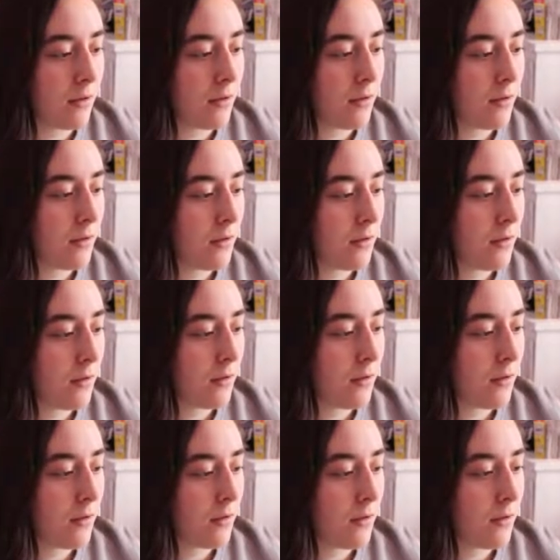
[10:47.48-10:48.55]

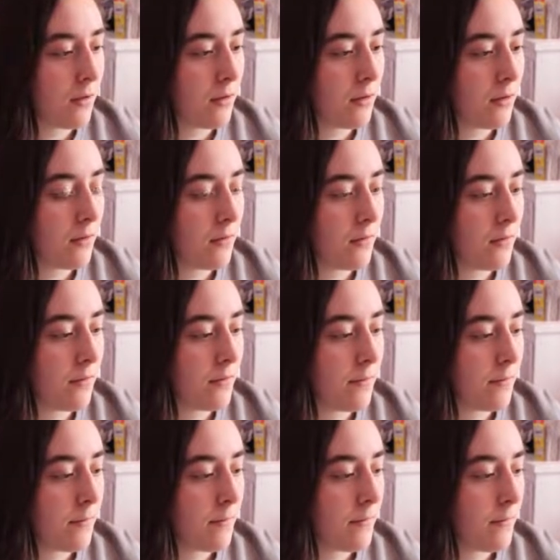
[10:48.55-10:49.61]

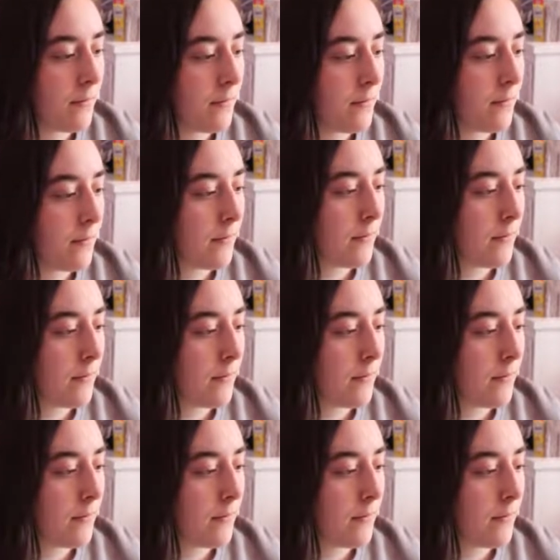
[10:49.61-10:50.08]
Nothing is said.